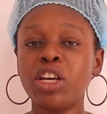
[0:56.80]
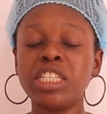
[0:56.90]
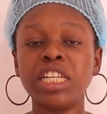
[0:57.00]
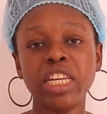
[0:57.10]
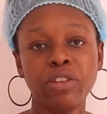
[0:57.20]
it
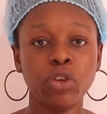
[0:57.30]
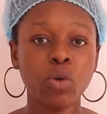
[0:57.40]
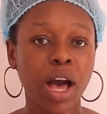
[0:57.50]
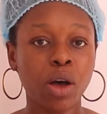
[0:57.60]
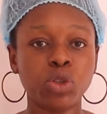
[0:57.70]
doesn't leave
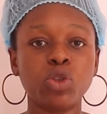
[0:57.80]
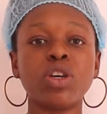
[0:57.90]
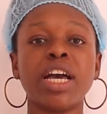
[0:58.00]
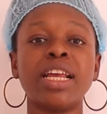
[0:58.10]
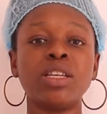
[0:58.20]
you out. You
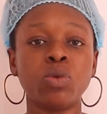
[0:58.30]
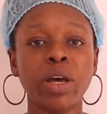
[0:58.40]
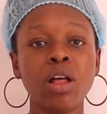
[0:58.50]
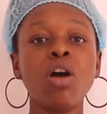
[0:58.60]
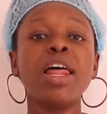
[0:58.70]
can as
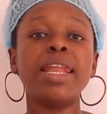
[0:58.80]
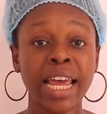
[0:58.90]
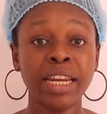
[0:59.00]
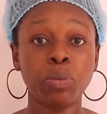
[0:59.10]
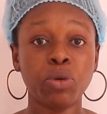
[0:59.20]
well
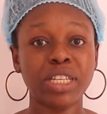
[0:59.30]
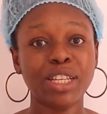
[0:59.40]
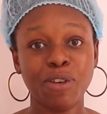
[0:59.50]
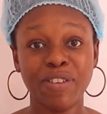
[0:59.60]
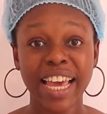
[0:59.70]
learn the
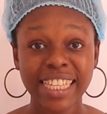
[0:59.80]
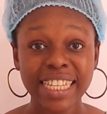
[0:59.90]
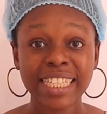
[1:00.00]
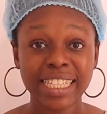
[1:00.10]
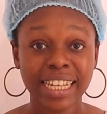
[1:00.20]
process of
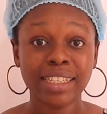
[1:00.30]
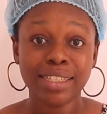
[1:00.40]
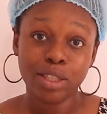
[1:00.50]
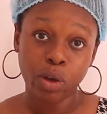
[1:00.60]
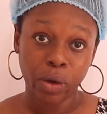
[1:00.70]
getting
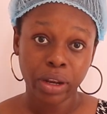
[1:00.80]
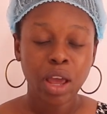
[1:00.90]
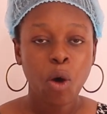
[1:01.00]
things done